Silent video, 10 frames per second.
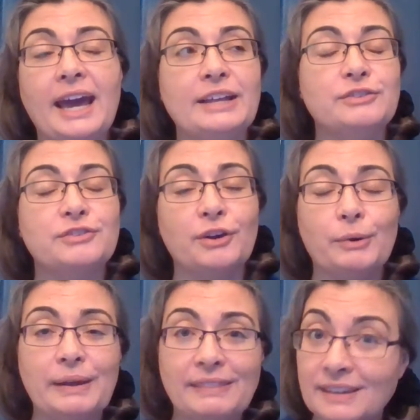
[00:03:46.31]
And
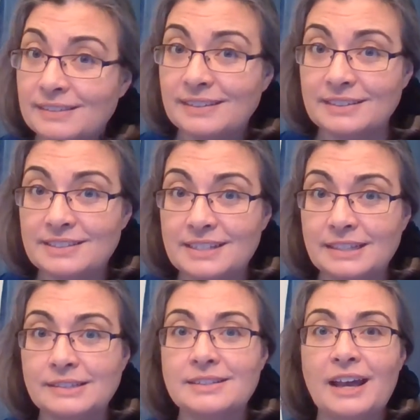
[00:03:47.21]
so in this
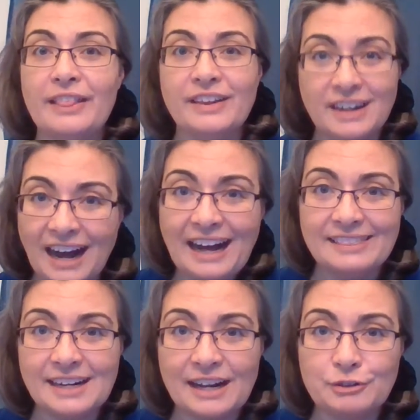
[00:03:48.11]
instance, the
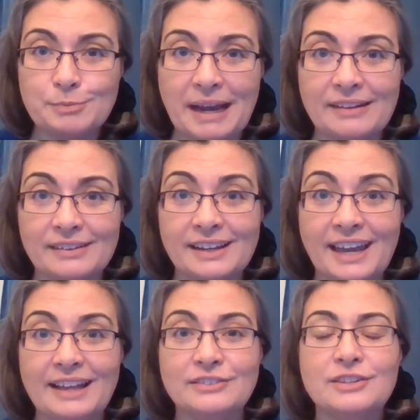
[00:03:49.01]
God that I was battling
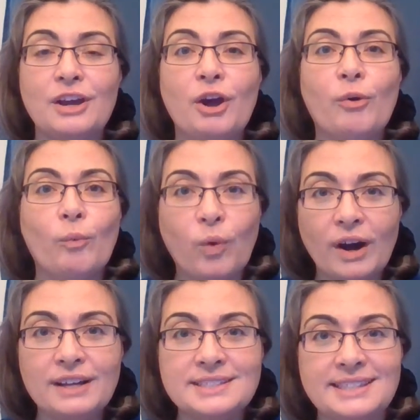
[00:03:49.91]
against
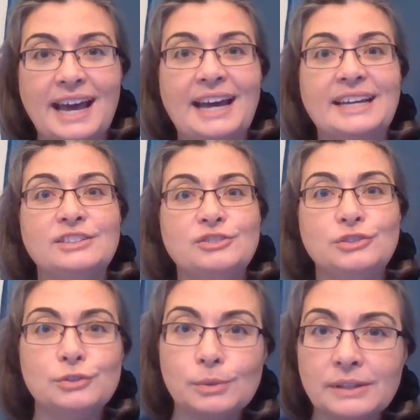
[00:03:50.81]
was that
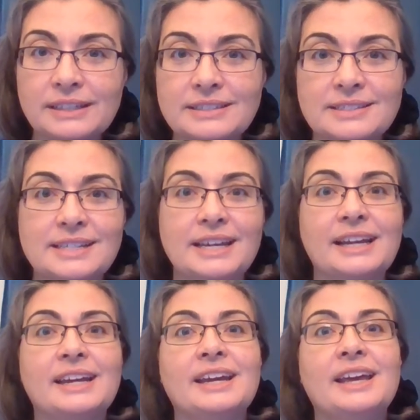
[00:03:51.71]

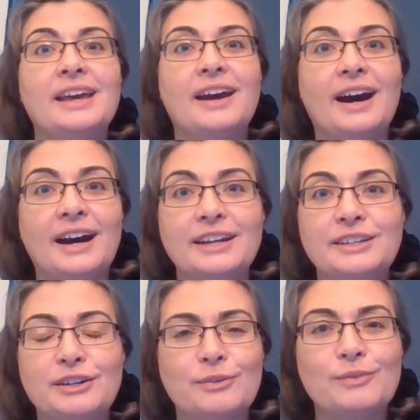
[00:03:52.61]
dualistic,
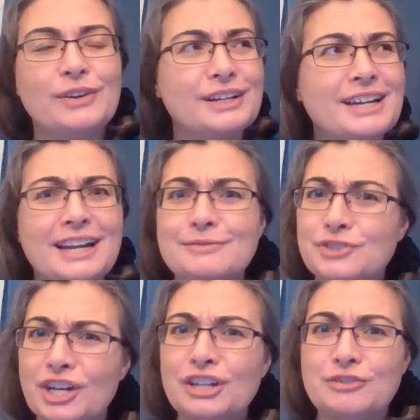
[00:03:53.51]
very kind of
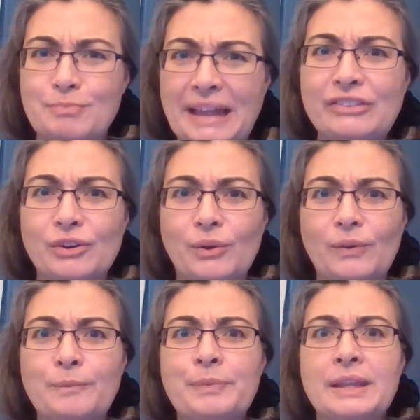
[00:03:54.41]

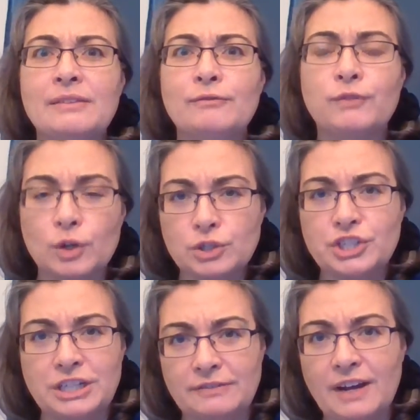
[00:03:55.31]
judgmental
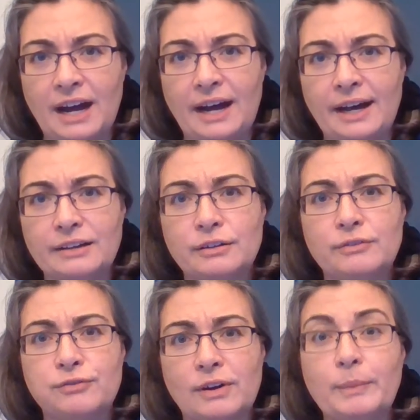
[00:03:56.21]
version of God
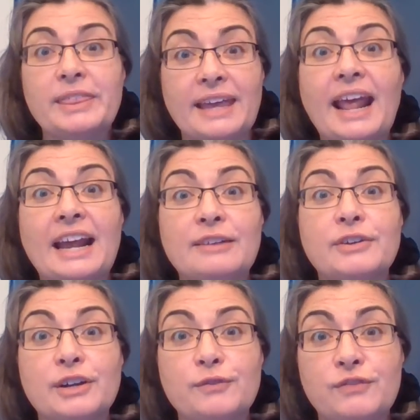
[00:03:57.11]
that had a
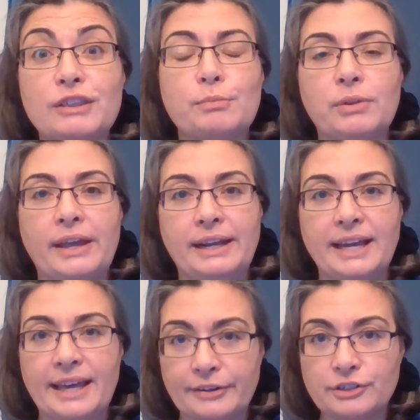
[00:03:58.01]
very fifth
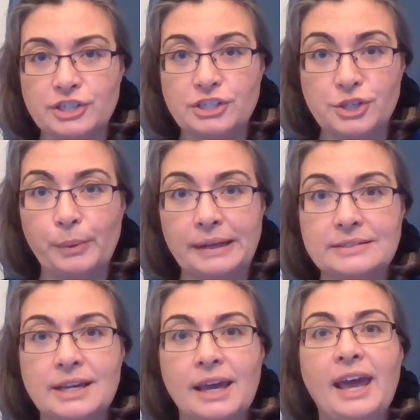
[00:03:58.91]
plane energy to
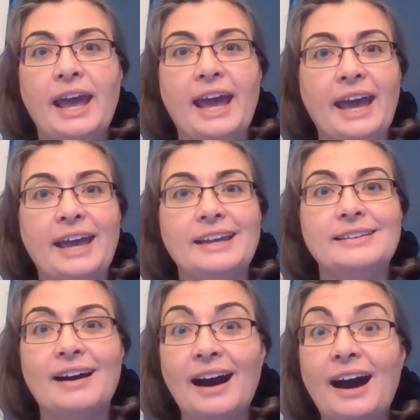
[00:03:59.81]
it.
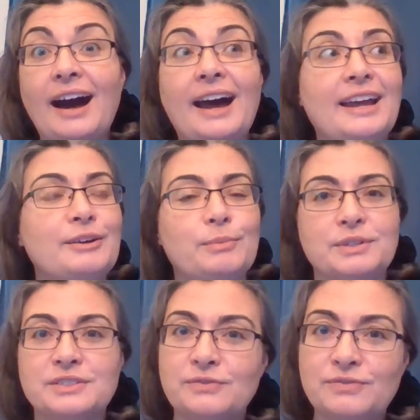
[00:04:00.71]
And I was